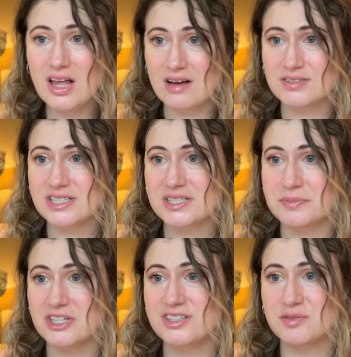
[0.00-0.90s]
ever
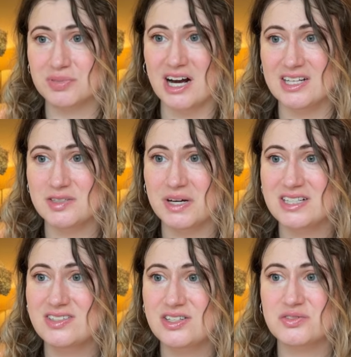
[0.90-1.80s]
experienced
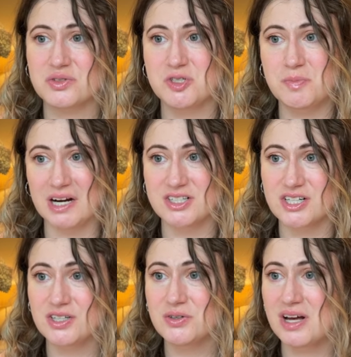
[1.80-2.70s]
bridesmaids disrespecting
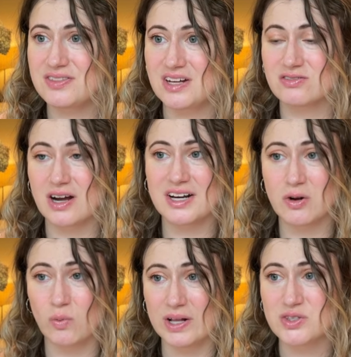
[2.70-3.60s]
you and then
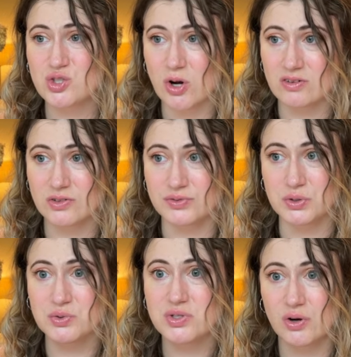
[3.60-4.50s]
writing one-star
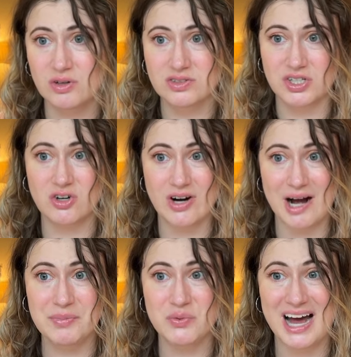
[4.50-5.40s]
reviews over the
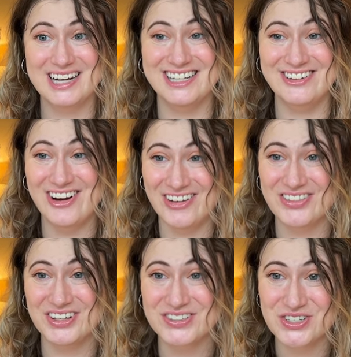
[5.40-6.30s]
crap you had
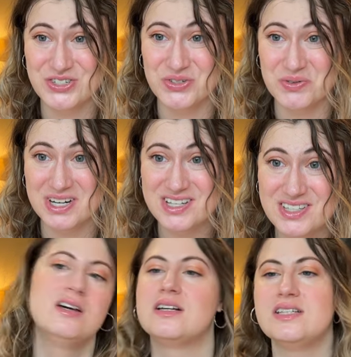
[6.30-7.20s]
nothing to do with?
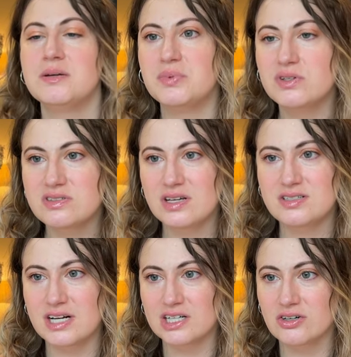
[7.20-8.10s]
Examples,
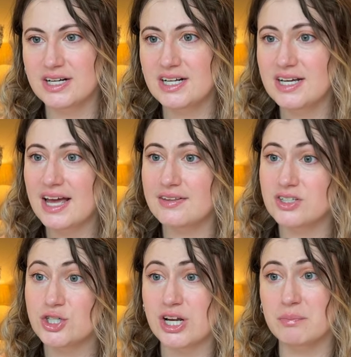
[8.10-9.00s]
decorating and the
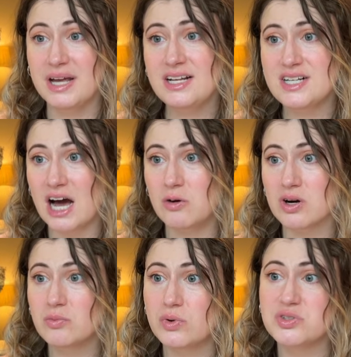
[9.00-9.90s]
champagne
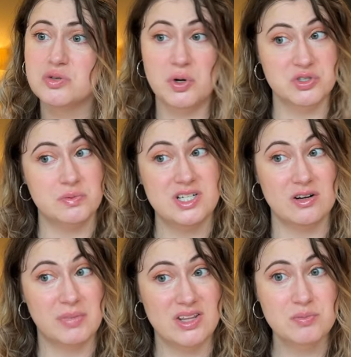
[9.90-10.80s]
tower was supposed to be done
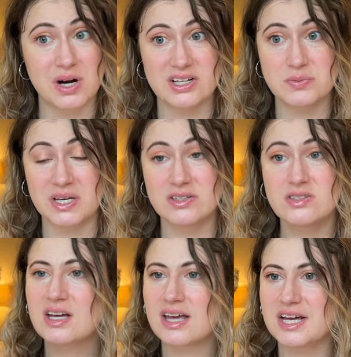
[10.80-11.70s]
by the
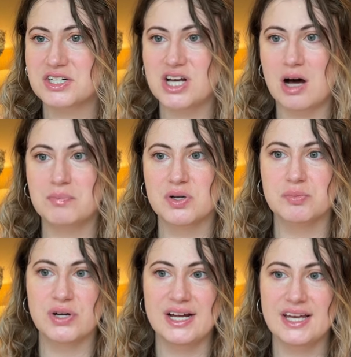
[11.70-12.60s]
bridesmaids. Cake topper
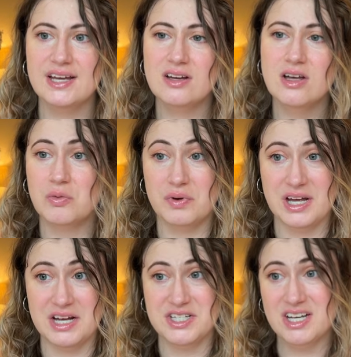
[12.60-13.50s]
breaking. We
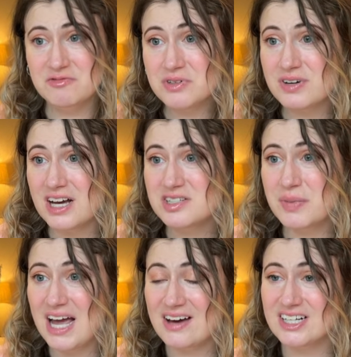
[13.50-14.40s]
had to improvise by
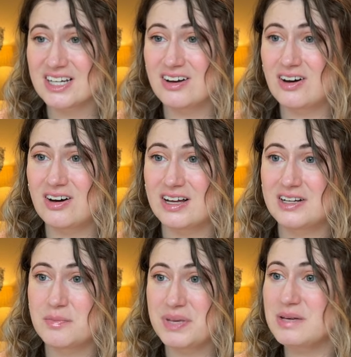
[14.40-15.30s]
adding
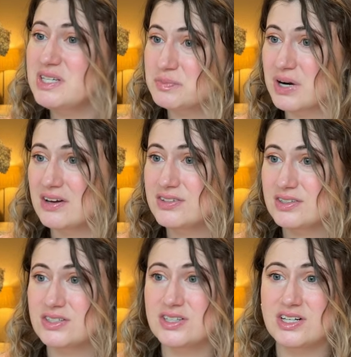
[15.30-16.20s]
on baby's breath
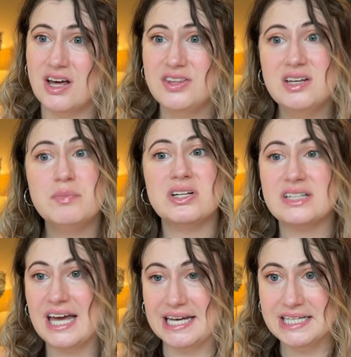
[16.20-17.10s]
to the nothing but
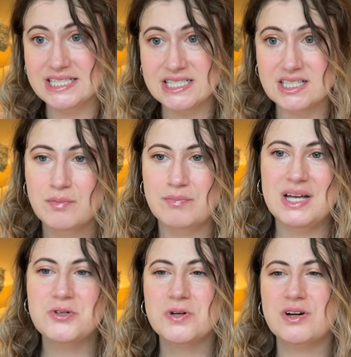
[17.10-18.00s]
cakes.
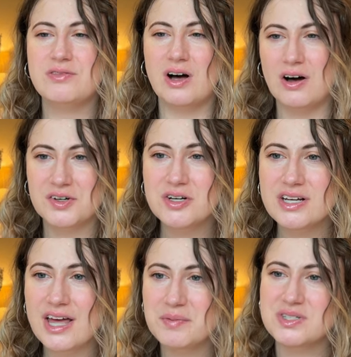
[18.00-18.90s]
Matron of honor
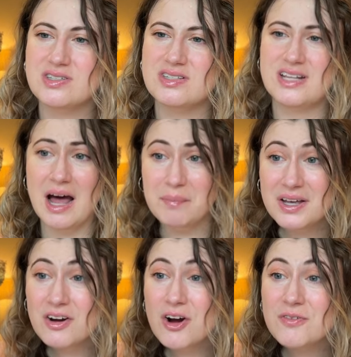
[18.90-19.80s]
kept
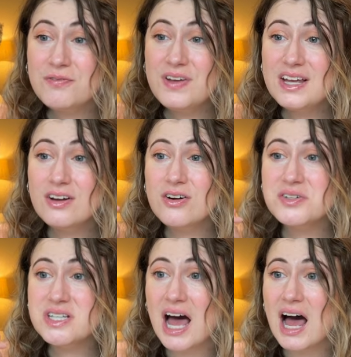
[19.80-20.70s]
snapping her
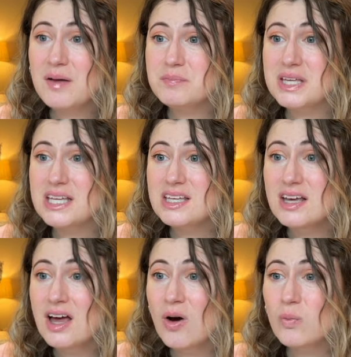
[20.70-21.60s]
fingers at me,
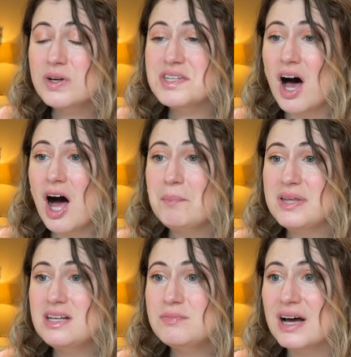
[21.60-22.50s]
was up
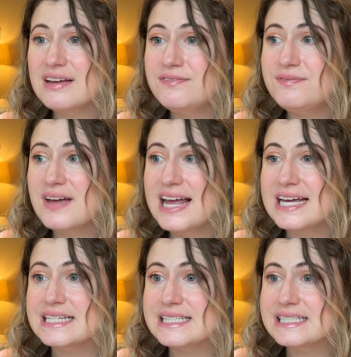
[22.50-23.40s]
in my
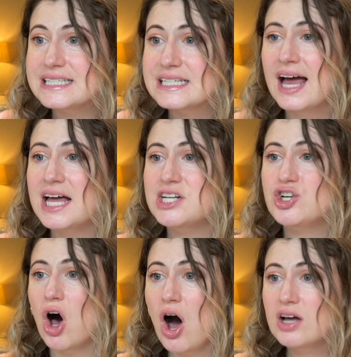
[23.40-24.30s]
face, and
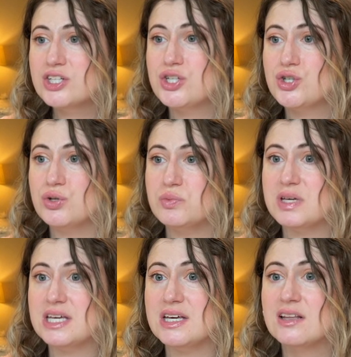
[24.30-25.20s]
talked to
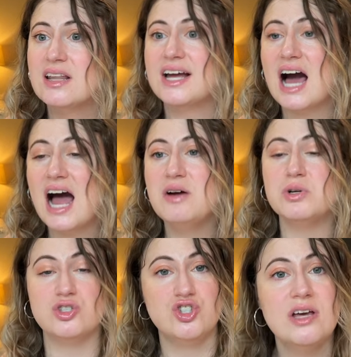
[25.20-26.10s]
me like I
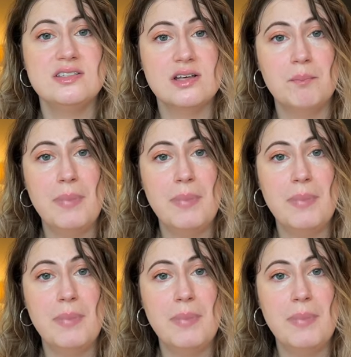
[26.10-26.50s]
was just some